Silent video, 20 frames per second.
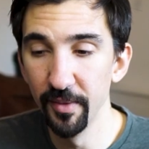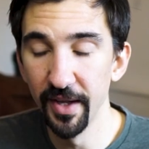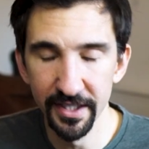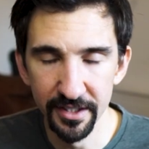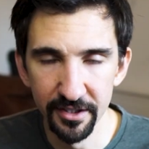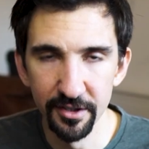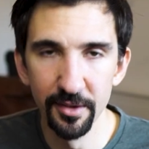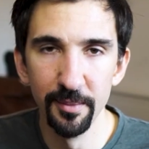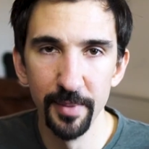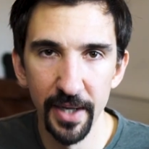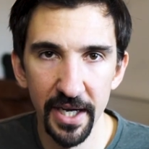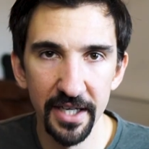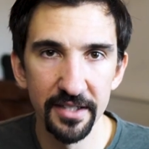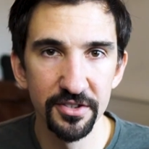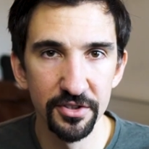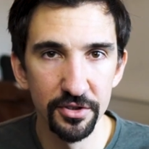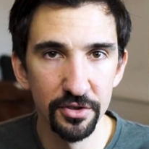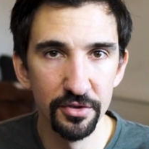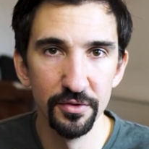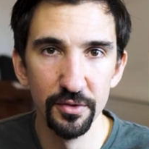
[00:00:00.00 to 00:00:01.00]
that you can back
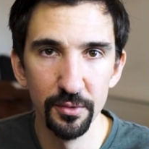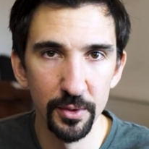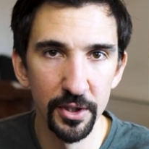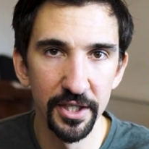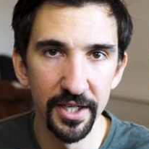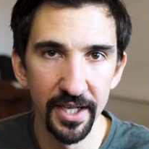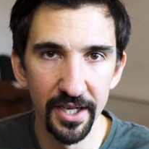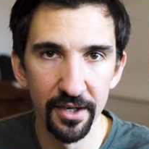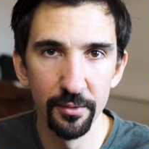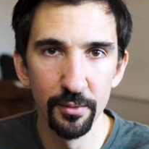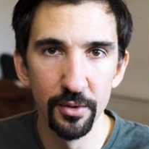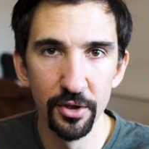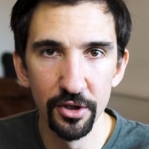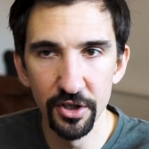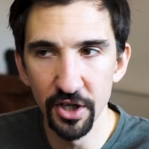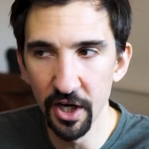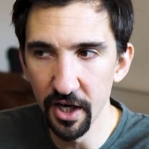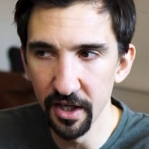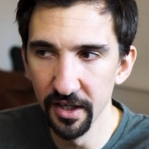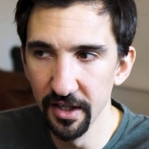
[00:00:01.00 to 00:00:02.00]
solve and work out what
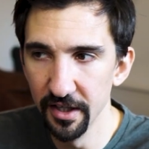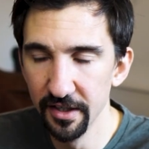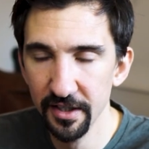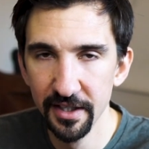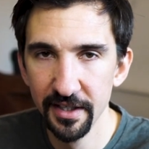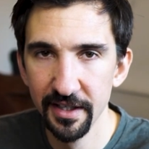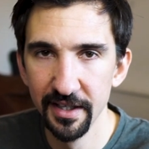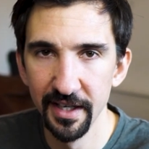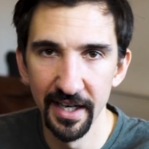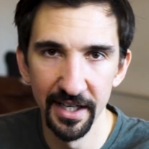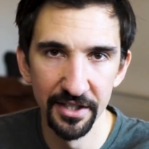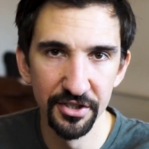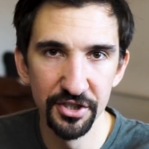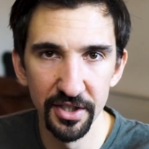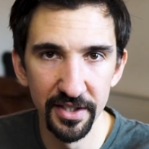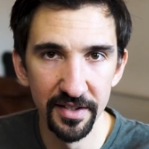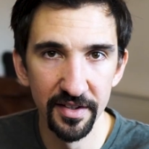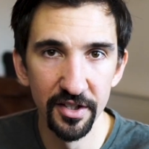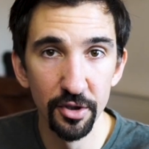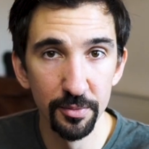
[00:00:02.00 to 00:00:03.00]
color
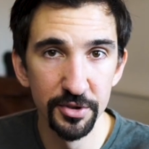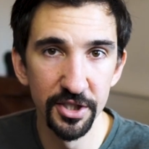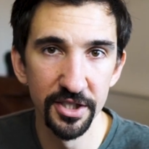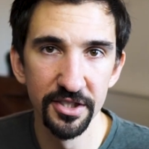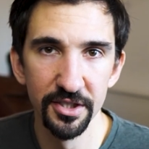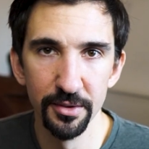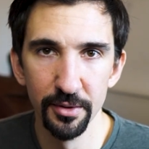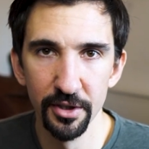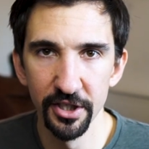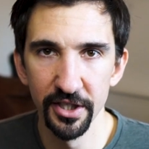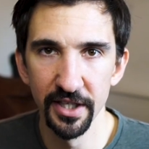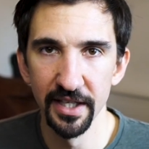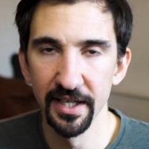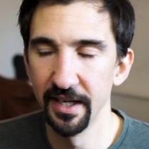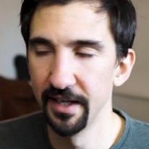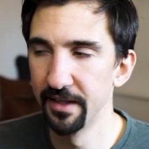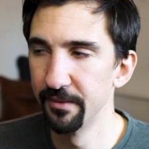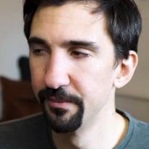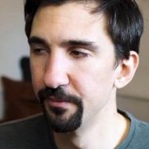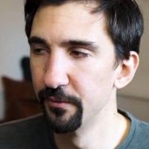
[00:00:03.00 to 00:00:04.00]
actually the object you were looking
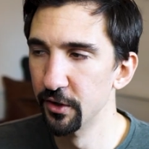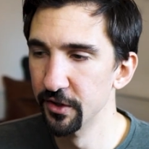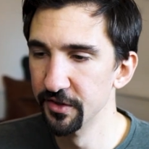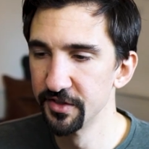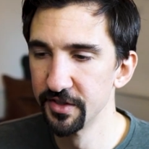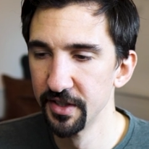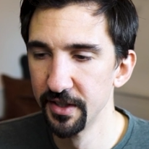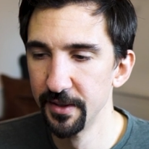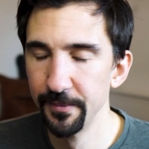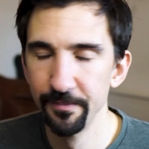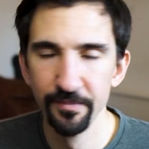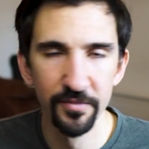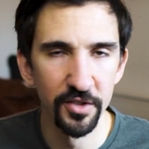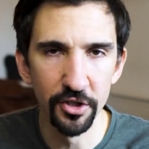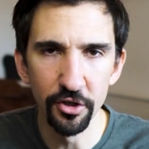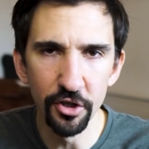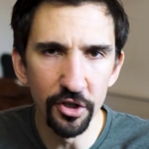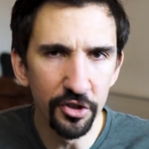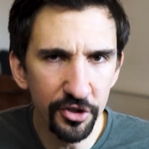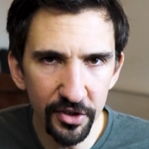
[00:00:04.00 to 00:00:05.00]
at was. You
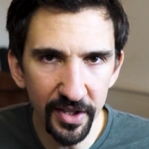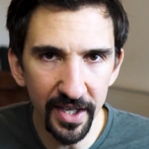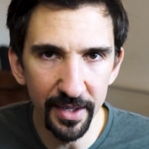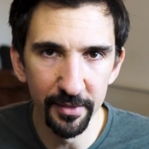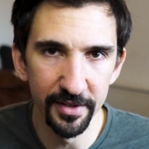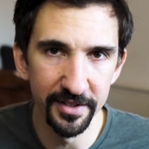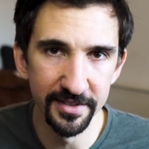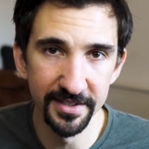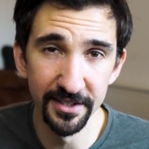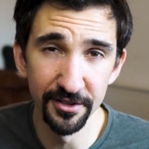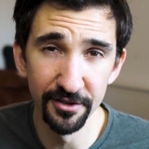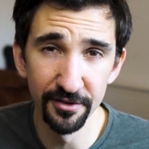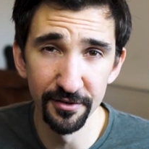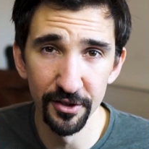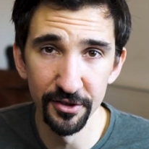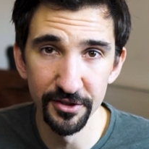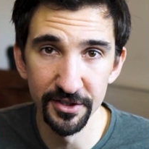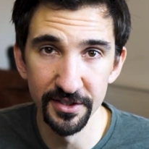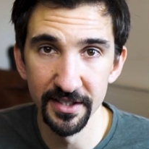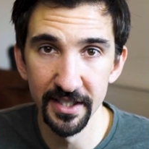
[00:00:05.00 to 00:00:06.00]
can't do that with a single
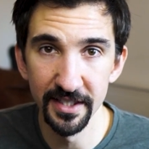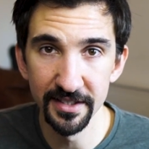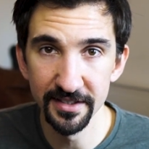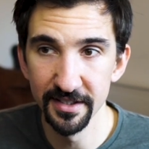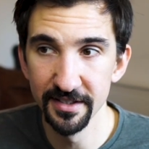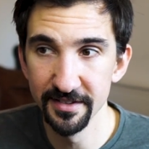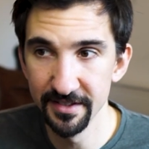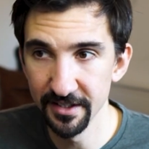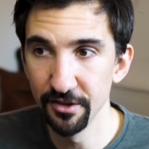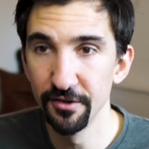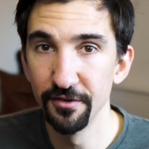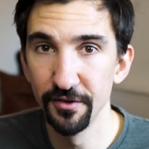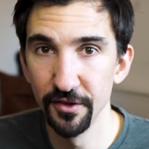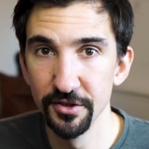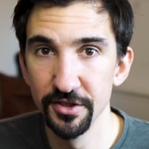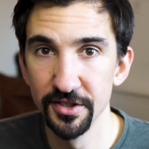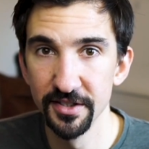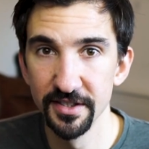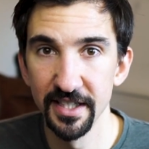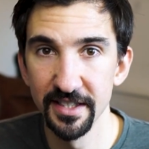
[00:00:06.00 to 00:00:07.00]
photon detector. A single
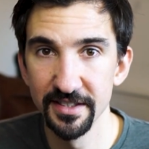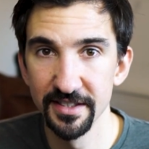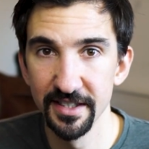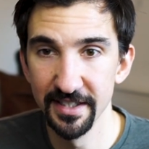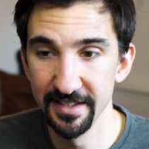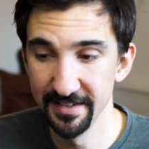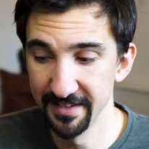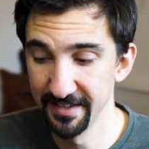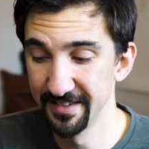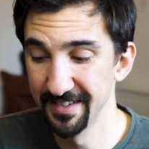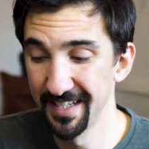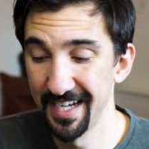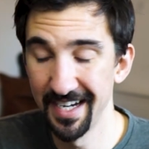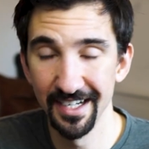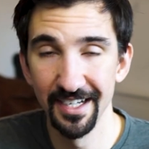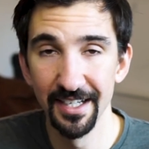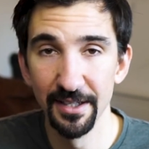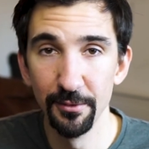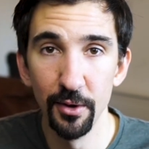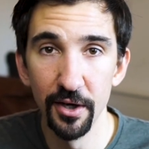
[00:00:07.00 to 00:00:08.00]
photon detector is
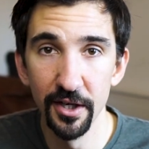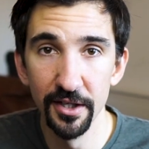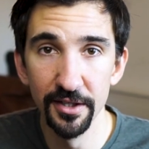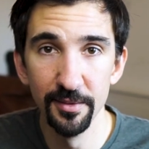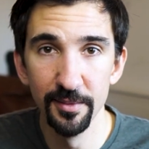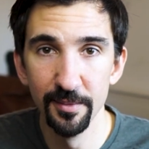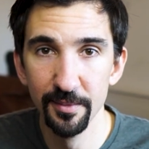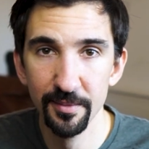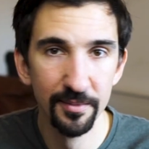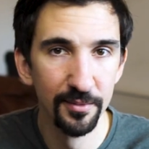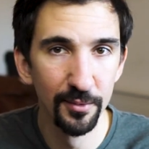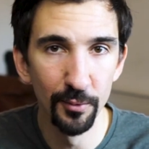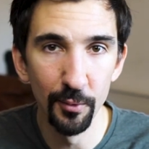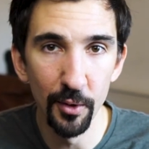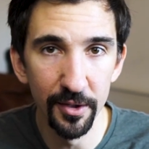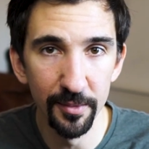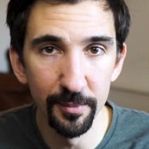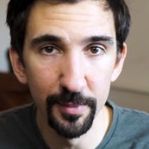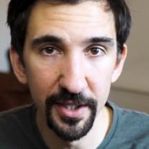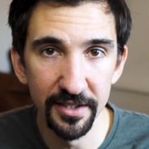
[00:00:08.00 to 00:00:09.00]
exactly one
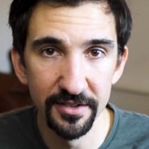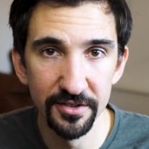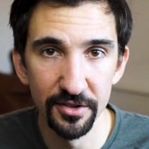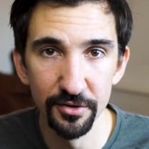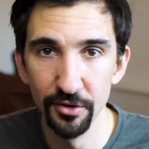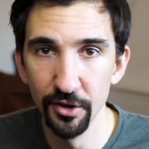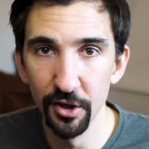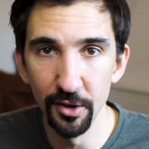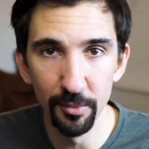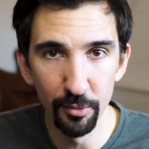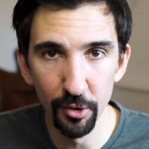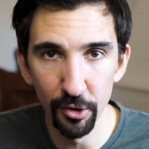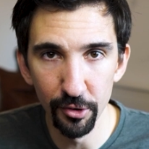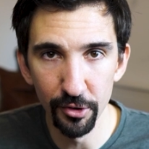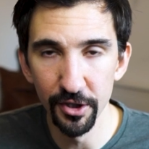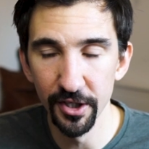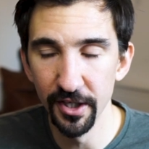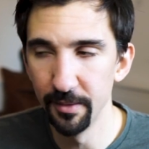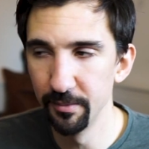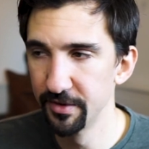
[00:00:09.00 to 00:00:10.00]
one pixel, not
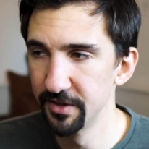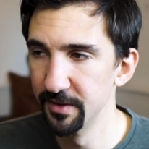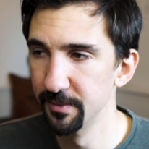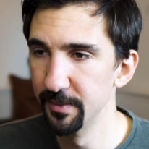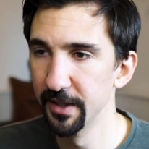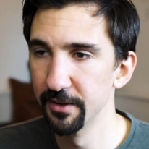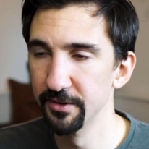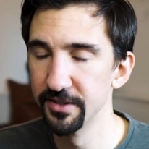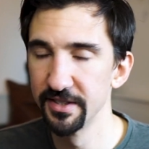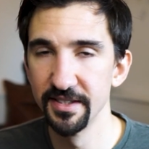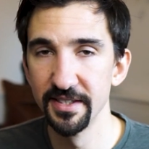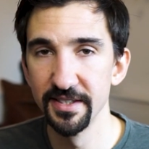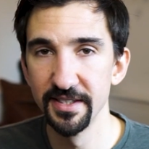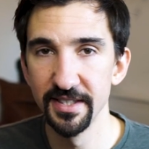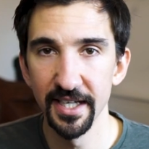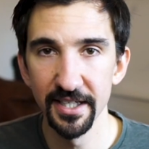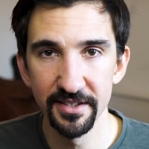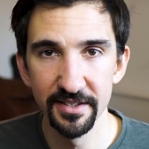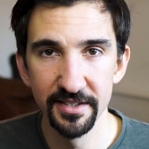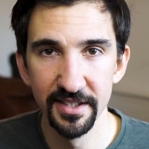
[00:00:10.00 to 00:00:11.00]
broken up to be able to
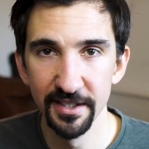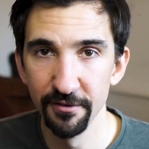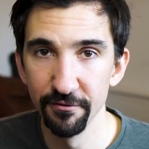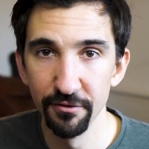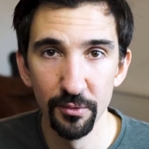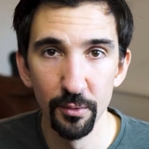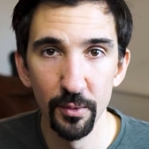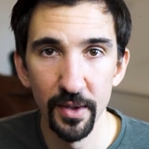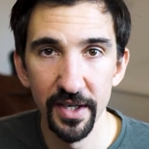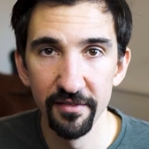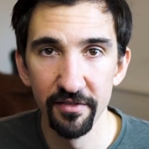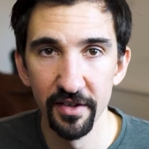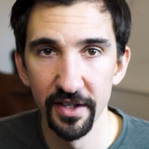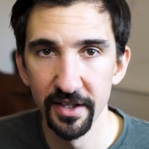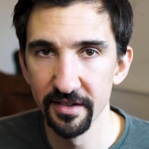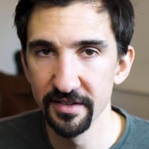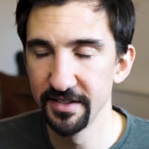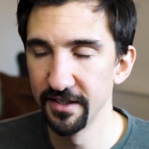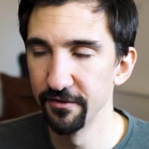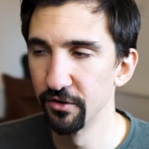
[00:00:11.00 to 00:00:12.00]
detect different
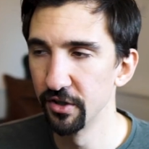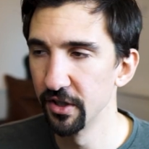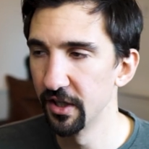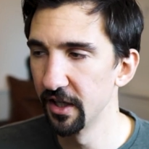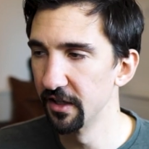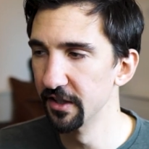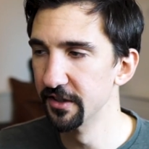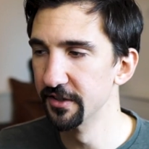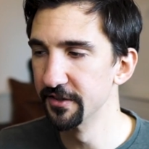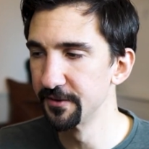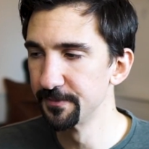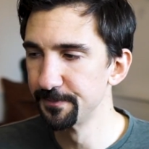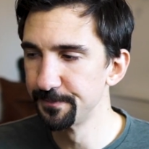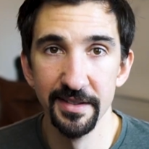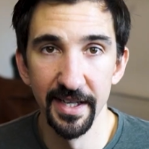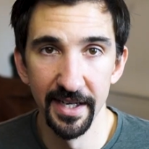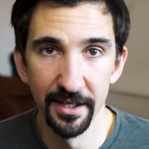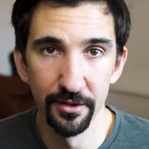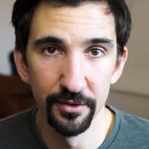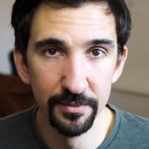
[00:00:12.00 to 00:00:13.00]
wavelengths, different colors.
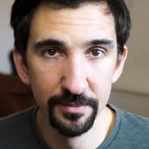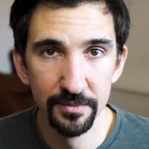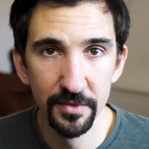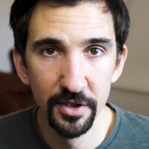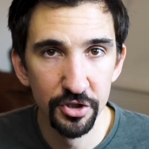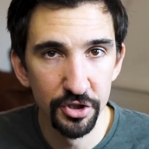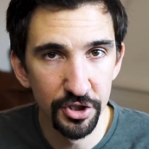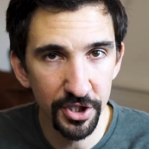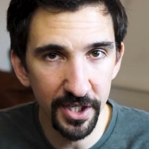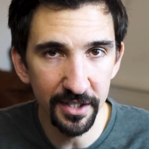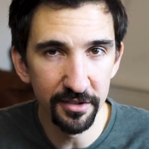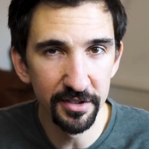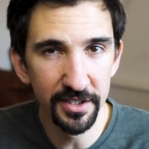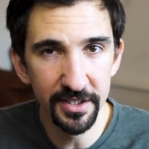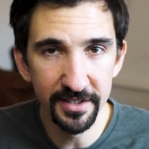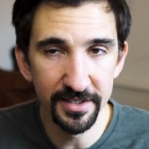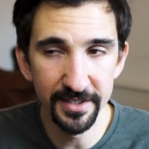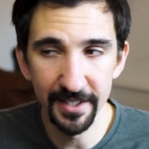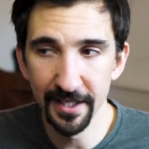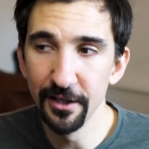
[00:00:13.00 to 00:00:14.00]
Now, Xiao
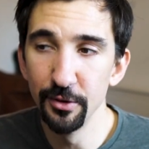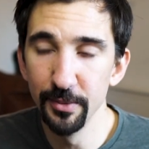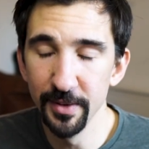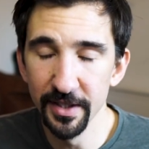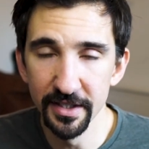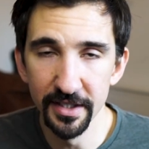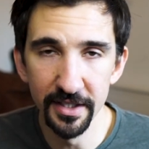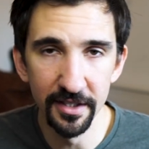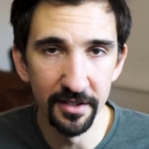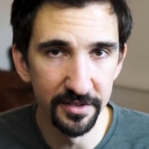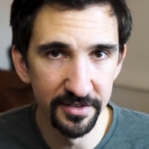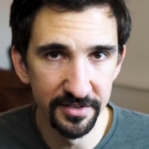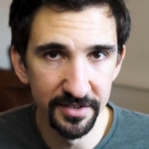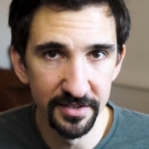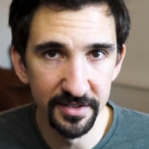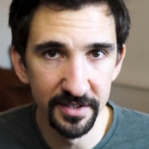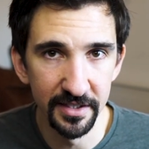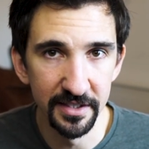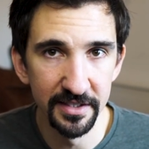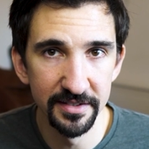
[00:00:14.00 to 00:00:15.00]
didn't tell me the answer
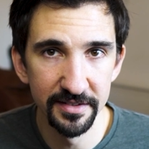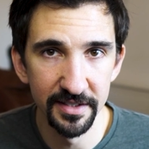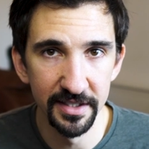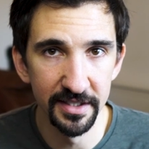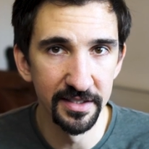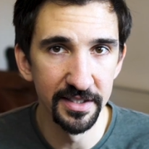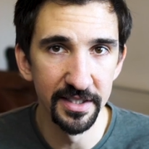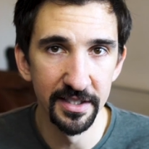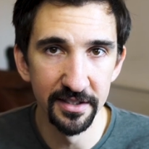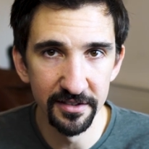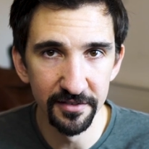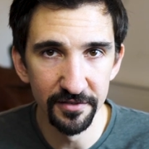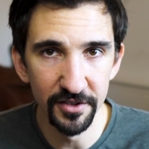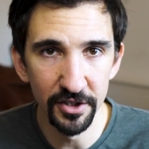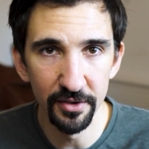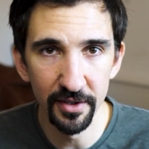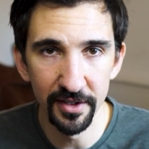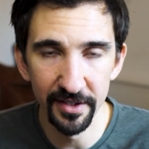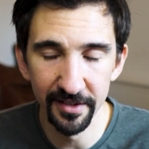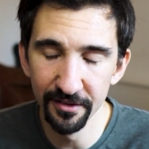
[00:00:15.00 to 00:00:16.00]
to this in the
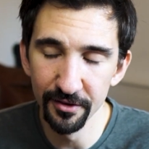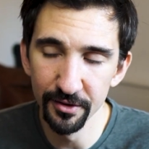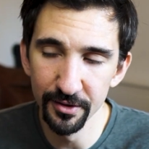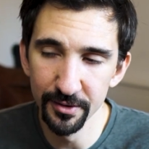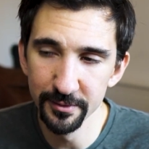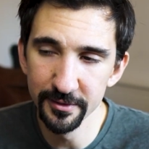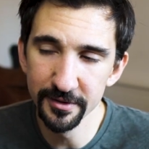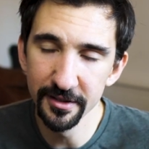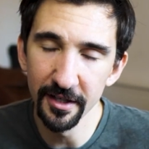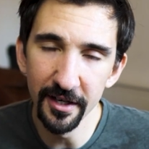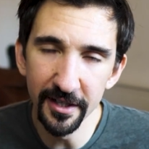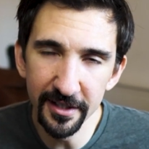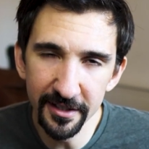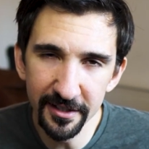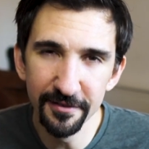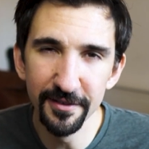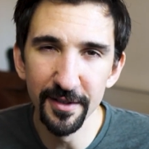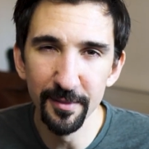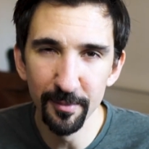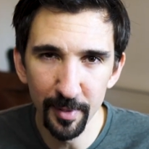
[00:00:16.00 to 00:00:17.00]
interview, and I thought it was kind
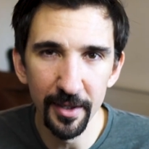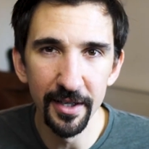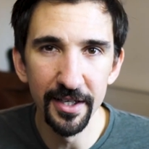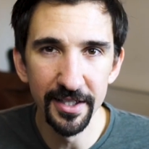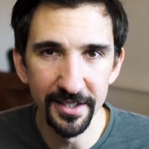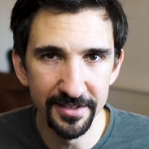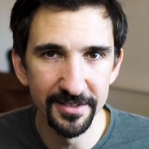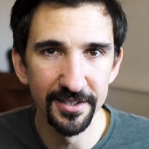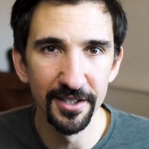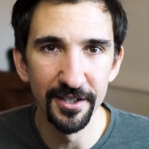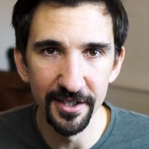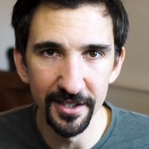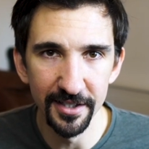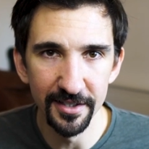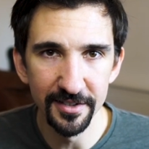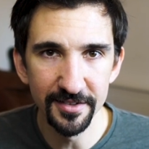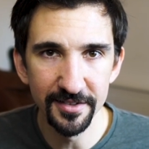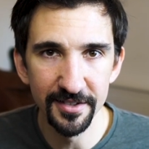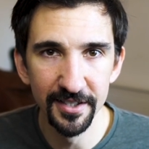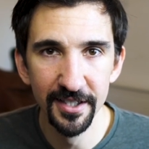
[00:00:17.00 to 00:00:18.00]
of impolite to
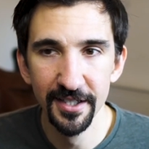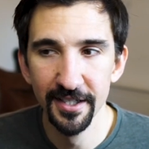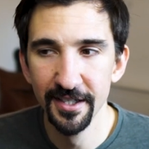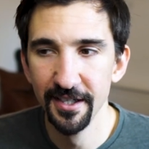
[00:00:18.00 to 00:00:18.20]
ask.